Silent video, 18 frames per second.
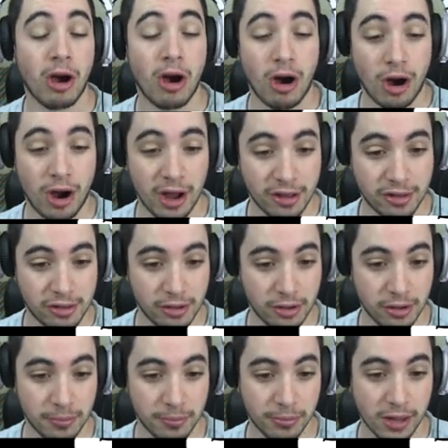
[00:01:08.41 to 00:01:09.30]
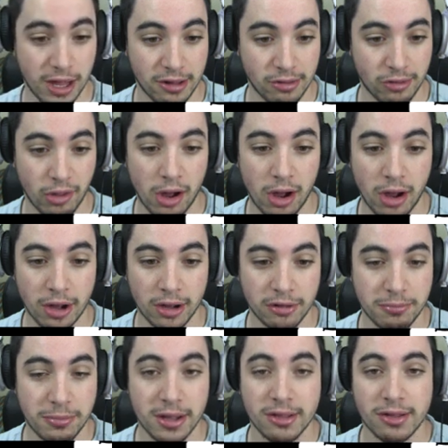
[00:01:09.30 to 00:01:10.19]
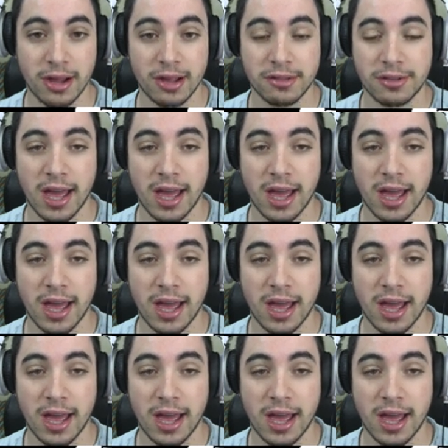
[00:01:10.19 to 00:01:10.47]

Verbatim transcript: awesome. Less logs, mid-size